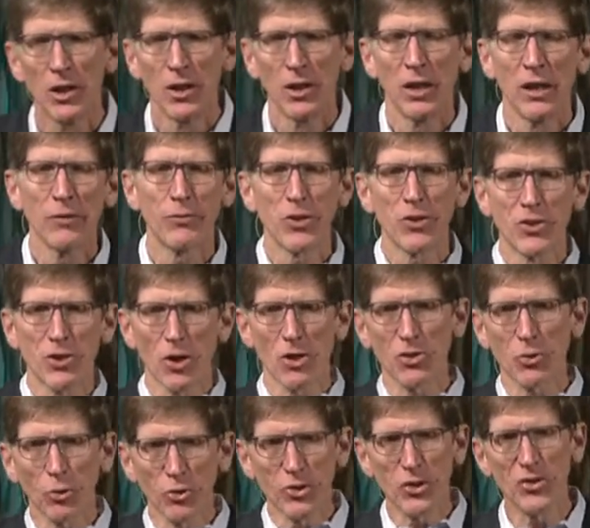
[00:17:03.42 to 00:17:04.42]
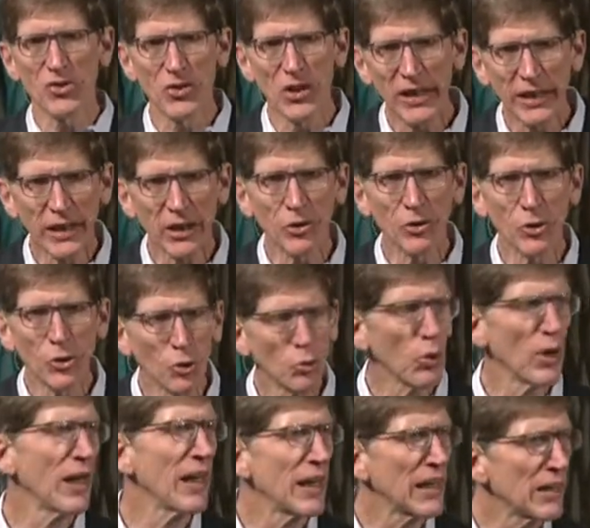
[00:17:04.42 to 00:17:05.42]
if the church will just think in new
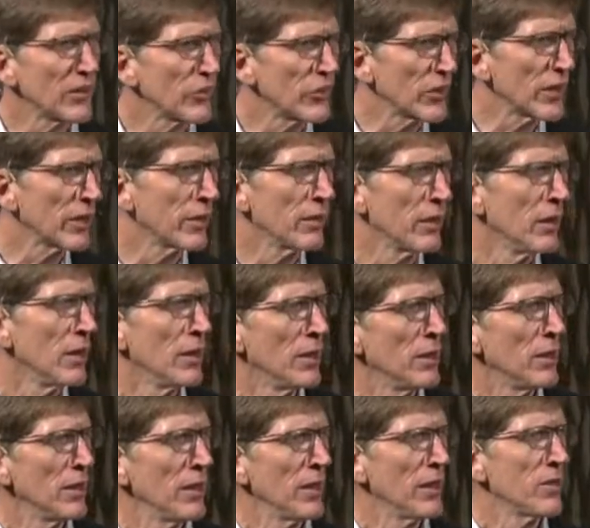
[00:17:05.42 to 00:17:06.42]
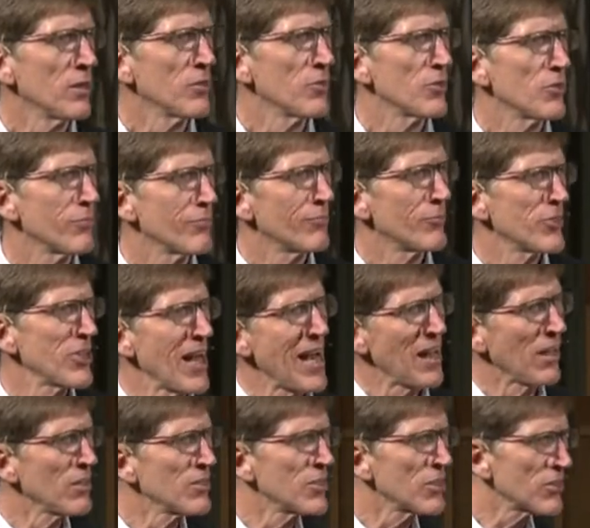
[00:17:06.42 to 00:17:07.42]
ways and
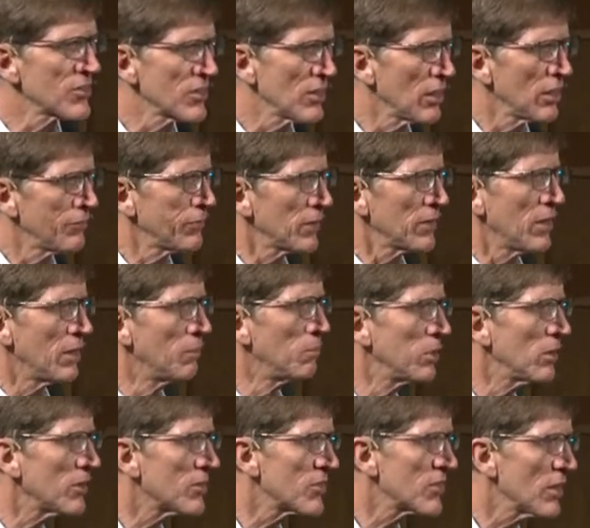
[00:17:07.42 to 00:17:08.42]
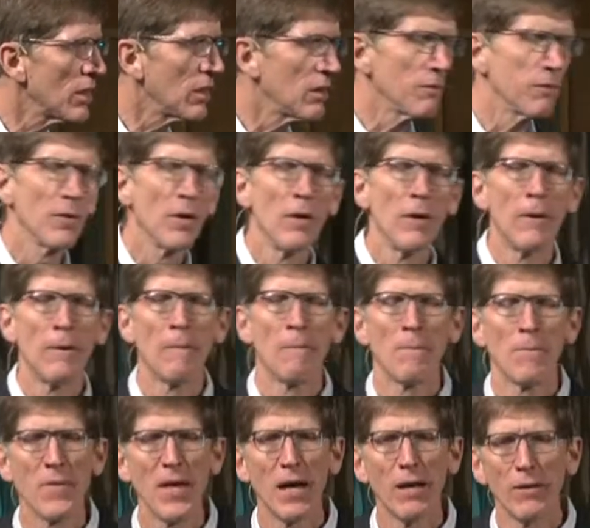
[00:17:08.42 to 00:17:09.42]
challenge itself and humble itself,
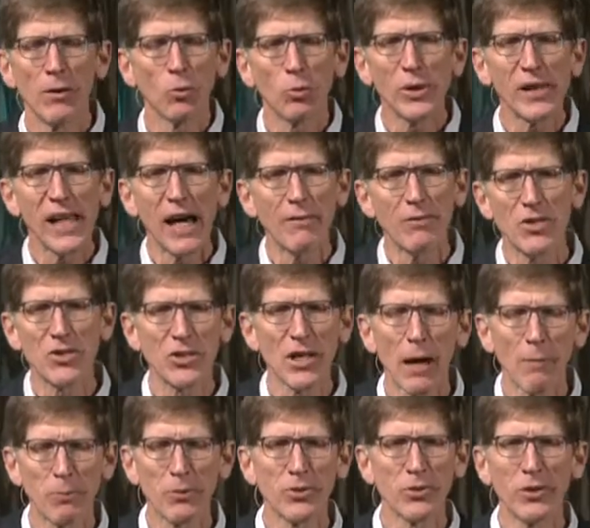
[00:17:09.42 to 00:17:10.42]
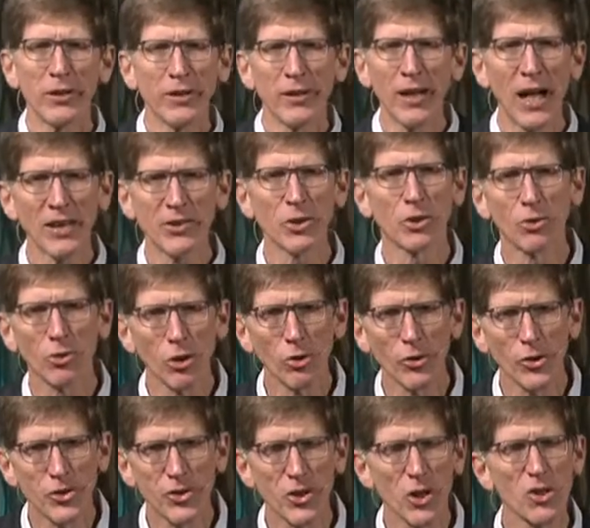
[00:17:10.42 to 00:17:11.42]
that we have this opportunity not to grow
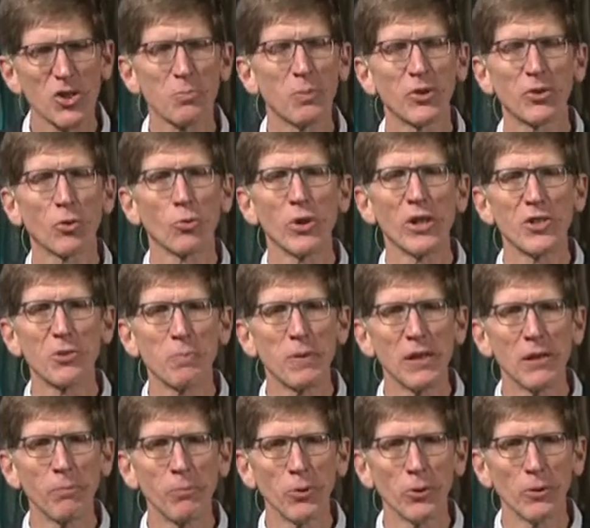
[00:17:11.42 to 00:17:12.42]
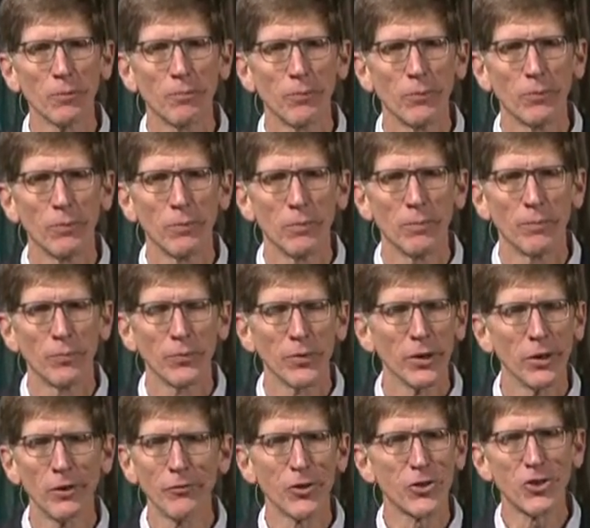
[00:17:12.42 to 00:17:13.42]
the church, but to reach people. You
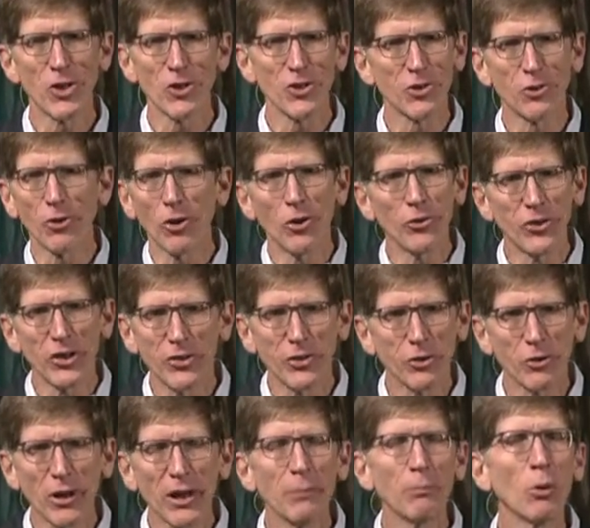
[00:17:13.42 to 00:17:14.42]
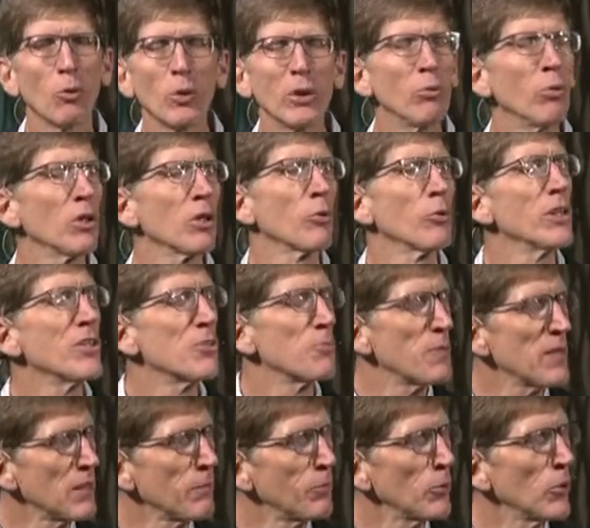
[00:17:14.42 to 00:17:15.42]
know, if the church grows, that's great, but we want to reach
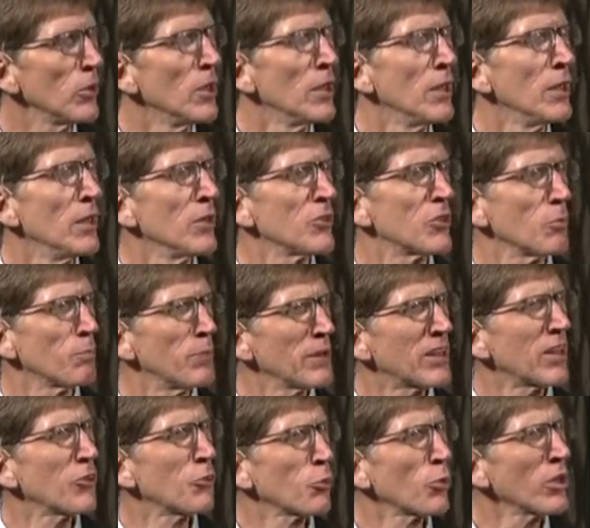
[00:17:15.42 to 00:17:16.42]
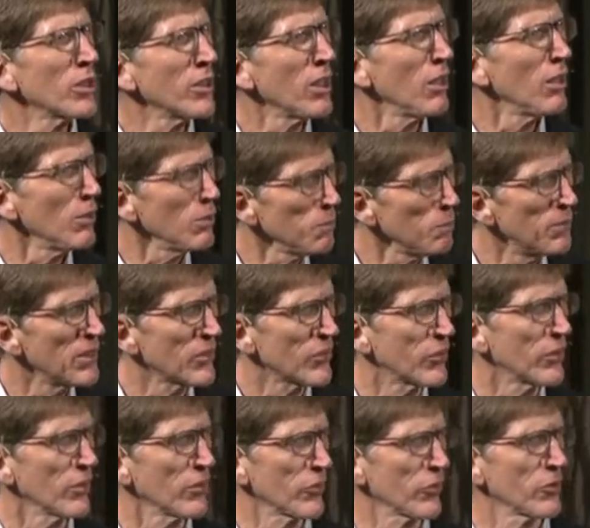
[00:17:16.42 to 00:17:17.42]
people because we're in the hope
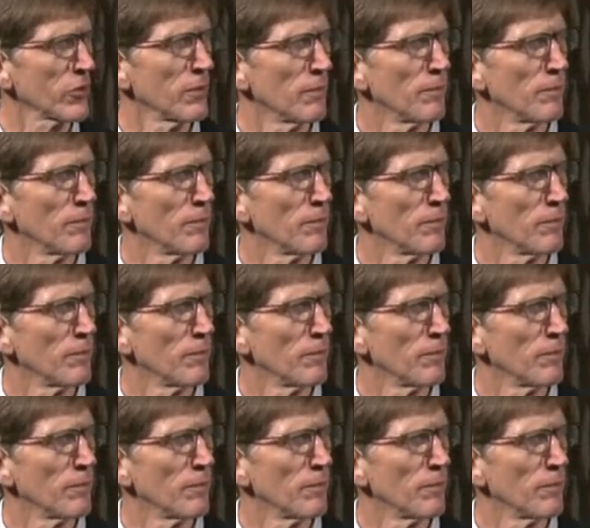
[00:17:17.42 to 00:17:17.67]
business.